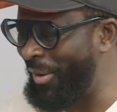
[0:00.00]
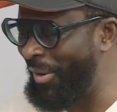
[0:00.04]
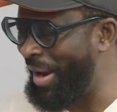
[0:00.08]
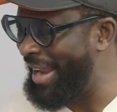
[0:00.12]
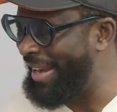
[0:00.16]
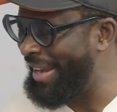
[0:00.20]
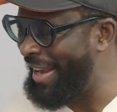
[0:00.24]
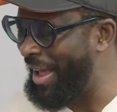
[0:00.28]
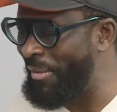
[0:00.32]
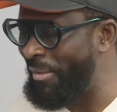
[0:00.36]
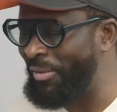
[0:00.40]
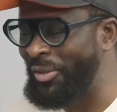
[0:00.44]
All
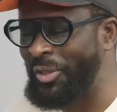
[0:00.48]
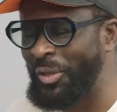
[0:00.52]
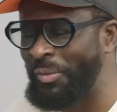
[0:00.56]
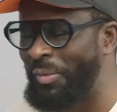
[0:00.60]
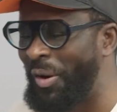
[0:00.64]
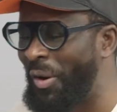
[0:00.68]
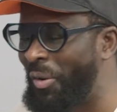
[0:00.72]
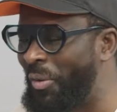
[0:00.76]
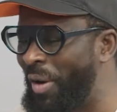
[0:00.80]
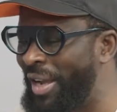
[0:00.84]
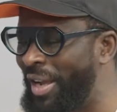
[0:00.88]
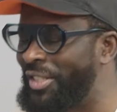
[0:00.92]
right, now two
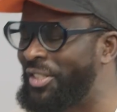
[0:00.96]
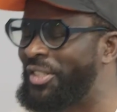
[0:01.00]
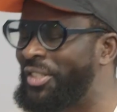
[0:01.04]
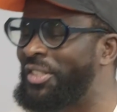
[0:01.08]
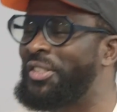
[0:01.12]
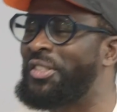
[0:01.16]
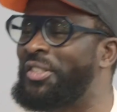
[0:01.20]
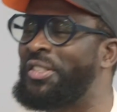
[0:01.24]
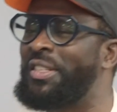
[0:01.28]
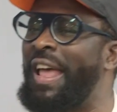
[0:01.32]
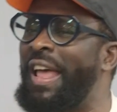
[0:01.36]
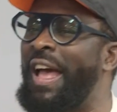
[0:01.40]
more
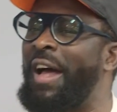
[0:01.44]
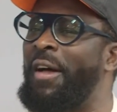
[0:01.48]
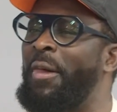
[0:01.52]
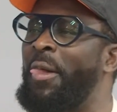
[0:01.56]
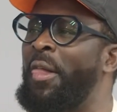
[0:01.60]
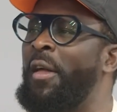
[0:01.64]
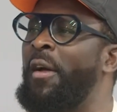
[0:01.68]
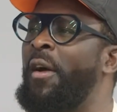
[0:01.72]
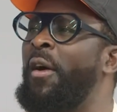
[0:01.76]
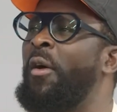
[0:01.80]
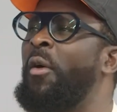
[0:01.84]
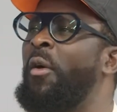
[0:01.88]
questions. Now,